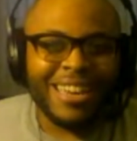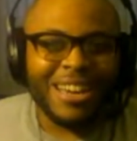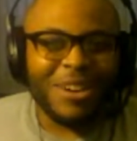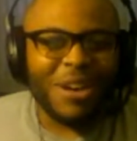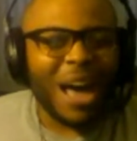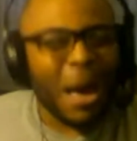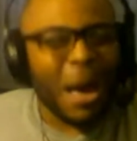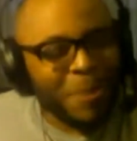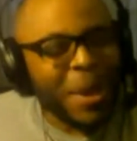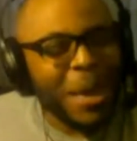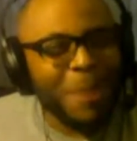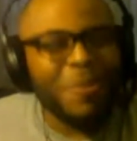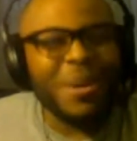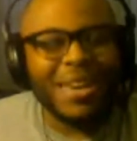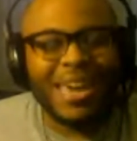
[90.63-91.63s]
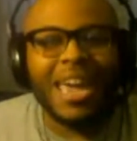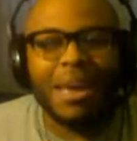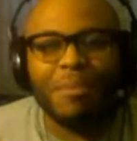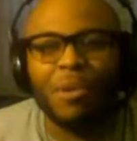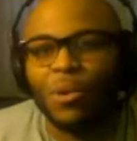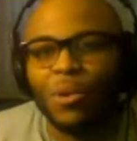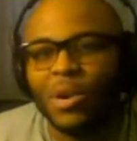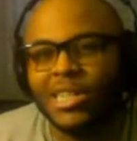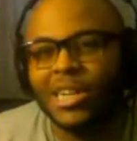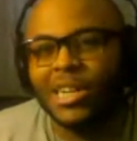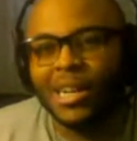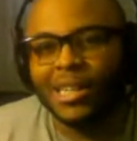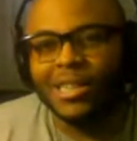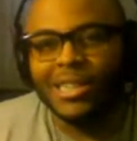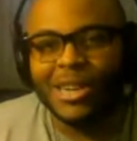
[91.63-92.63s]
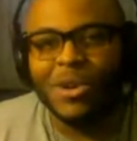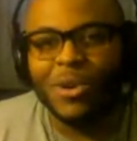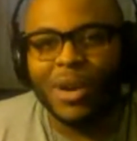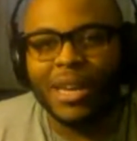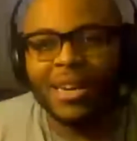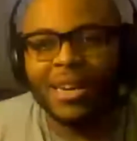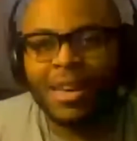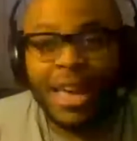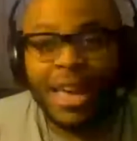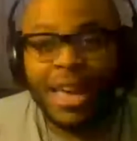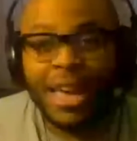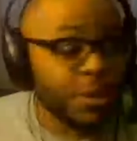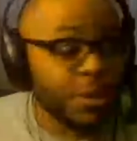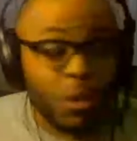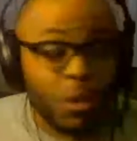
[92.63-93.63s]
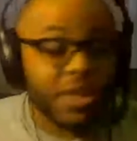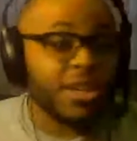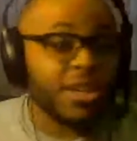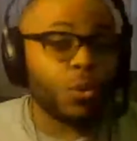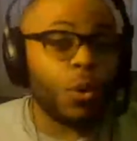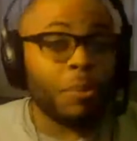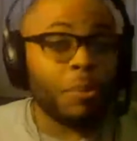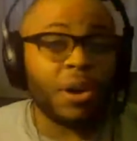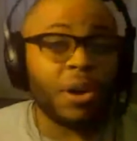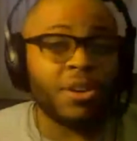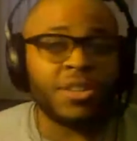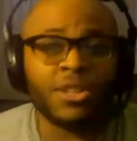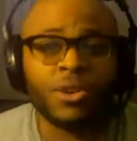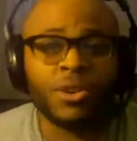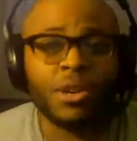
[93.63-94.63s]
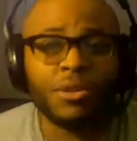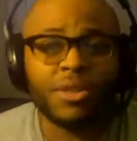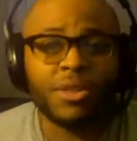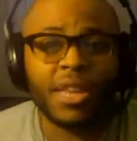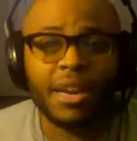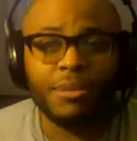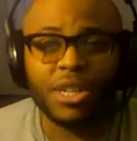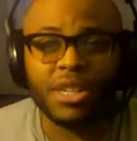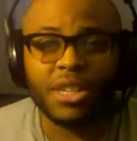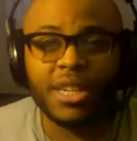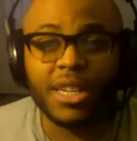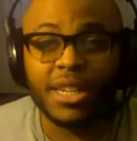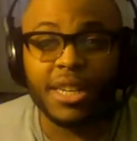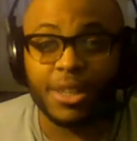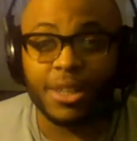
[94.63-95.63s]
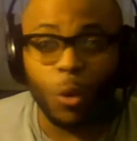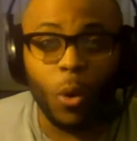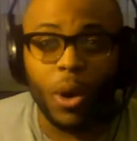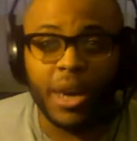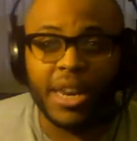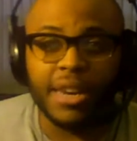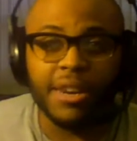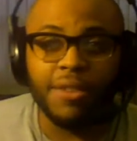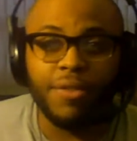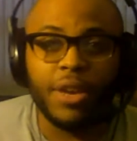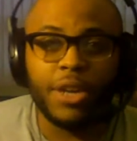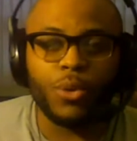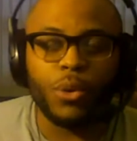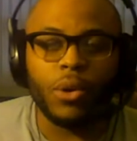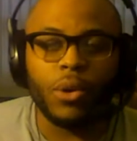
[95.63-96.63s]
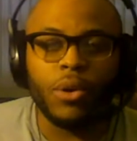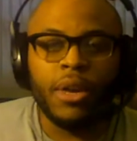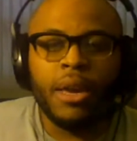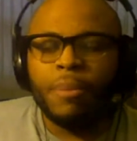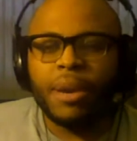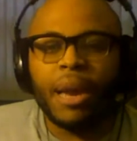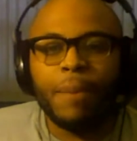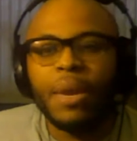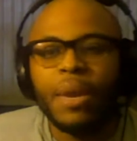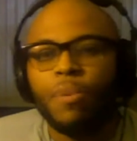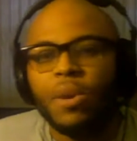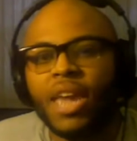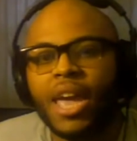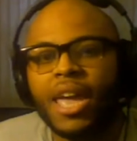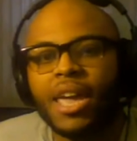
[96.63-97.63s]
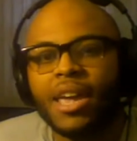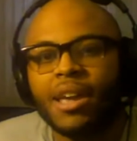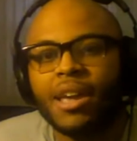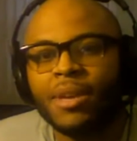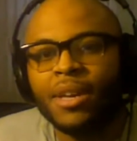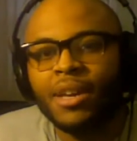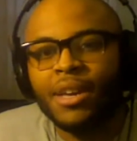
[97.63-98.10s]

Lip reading: You know, I'm peeping game on what y'all are doing. And it's more than just one person, so don't think I'm just sneak dissing one individual, but I'm peeping game.